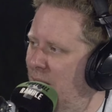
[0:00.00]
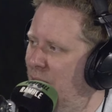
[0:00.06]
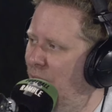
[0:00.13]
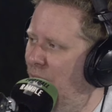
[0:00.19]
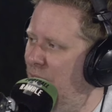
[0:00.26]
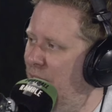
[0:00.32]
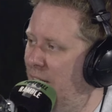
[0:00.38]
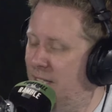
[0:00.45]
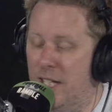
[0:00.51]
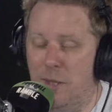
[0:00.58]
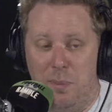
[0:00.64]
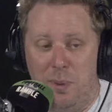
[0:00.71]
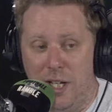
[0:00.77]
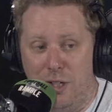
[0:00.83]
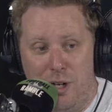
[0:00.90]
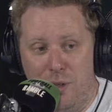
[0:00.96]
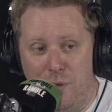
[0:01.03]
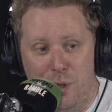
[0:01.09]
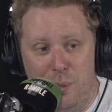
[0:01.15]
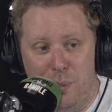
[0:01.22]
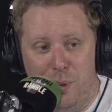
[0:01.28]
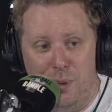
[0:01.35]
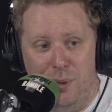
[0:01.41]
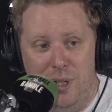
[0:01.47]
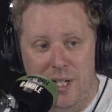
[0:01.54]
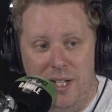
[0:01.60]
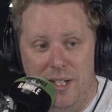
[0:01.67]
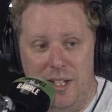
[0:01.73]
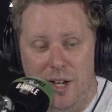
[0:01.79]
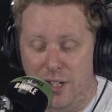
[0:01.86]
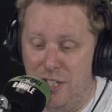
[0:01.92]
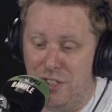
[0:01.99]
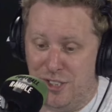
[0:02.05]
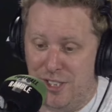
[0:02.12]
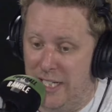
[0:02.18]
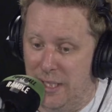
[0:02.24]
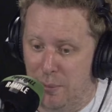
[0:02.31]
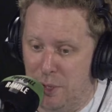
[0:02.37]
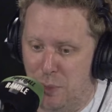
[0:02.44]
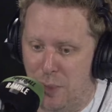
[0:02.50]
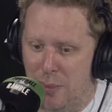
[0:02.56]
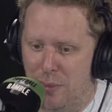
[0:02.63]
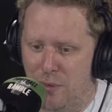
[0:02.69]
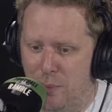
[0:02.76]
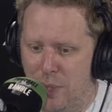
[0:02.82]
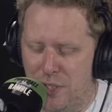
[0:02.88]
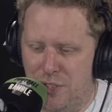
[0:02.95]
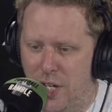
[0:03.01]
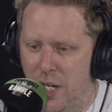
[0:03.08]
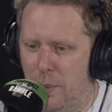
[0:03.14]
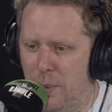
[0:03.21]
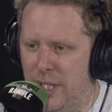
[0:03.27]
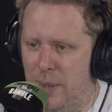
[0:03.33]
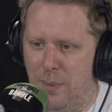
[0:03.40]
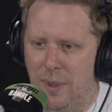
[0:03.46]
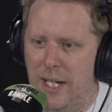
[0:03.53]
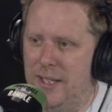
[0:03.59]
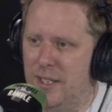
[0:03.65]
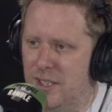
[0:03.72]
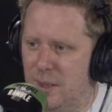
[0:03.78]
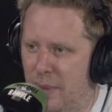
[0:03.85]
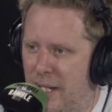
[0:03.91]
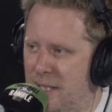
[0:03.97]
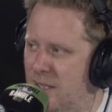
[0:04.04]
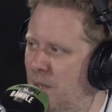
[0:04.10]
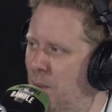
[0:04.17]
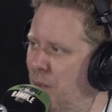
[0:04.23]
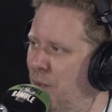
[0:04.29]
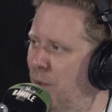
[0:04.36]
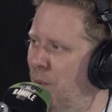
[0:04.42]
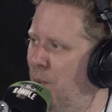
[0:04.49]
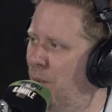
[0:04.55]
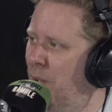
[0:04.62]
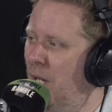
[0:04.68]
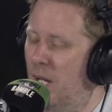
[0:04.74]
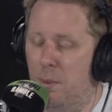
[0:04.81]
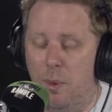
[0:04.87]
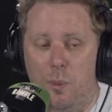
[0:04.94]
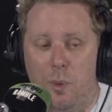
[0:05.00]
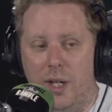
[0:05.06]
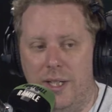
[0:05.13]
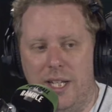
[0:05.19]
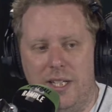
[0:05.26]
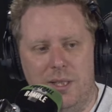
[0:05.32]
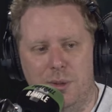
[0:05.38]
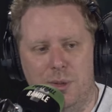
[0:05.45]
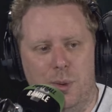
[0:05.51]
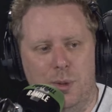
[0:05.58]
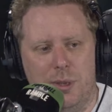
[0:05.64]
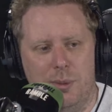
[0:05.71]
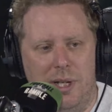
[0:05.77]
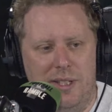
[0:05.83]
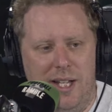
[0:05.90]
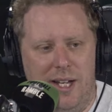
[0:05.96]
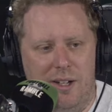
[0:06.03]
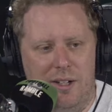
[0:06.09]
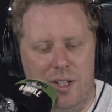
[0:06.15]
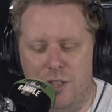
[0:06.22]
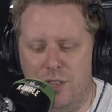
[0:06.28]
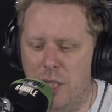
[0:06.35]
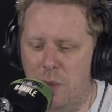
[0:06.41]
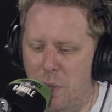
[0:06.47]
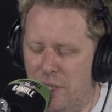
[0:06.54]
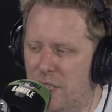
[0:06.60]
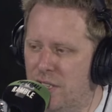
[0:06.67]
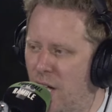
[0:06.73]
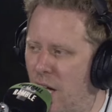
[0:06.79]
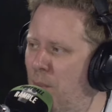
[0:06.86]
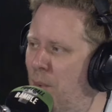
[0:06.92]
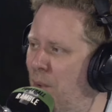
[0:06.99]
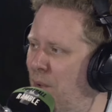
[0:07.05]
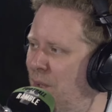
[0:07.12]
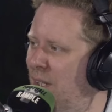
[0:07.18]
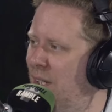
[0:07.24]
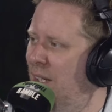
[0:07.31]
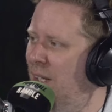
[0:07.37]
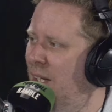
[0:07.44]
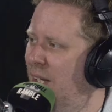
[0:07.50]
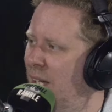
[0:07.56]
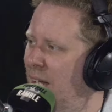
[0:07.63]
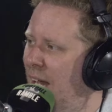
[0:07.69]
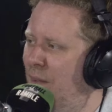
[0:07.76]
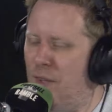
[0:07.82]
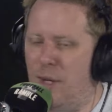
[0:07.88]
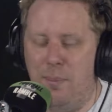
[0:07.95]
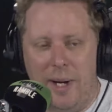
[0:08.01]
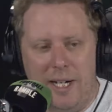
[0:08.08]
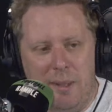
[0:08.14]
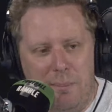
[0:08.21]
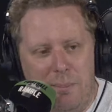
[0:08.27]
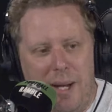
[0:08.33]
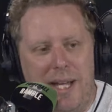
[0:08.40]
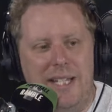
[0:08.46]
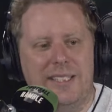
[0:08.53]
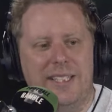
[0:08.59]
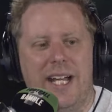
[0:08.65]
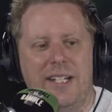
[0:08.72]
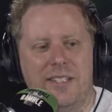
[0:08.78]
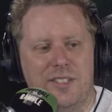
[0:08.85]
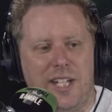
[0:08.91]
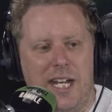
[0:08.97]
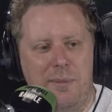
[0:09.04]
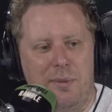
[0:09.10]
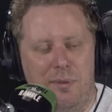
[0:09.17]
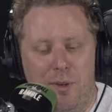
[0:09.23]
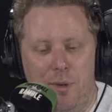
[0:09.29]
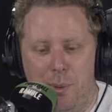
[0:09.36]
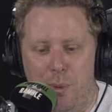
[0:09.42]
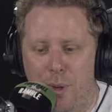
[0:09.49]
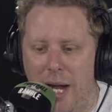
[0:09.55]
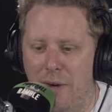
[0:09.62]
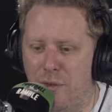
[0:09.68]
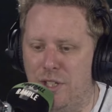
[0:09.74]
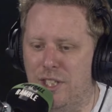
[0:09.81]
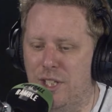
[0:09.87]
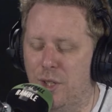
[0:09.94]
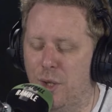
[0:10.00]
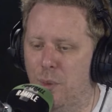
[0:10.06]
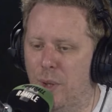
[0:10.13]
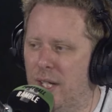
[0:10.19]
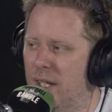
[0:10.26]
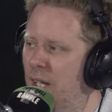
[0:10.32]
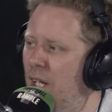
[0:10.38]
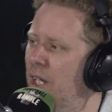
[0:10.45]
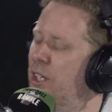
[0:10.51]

Right, they did play great football. I didn't see them; it was way before my time. But they played this amazing type of football. But why are they still talked about now? Because they won the double if they made amazing entertainment football every yeah, single week, you you